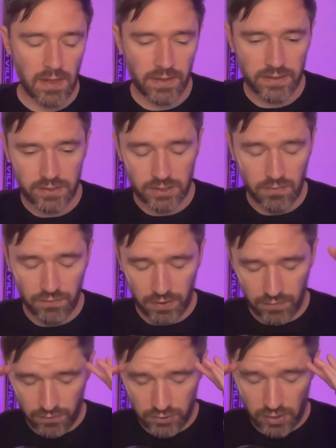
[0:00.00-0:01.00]
then so if
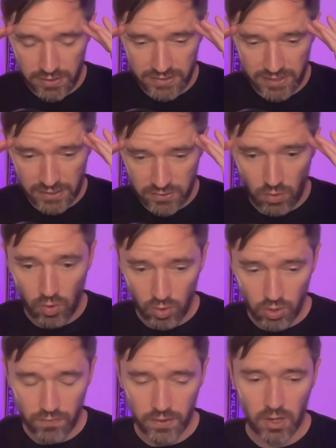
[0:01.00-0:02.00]
I try and assess all of
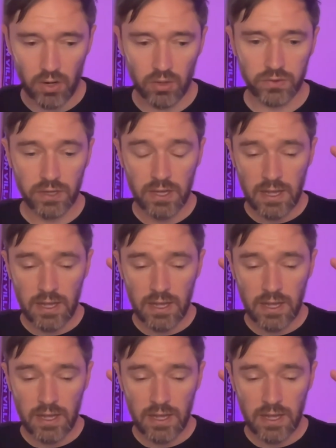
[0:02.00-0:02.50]
the goals,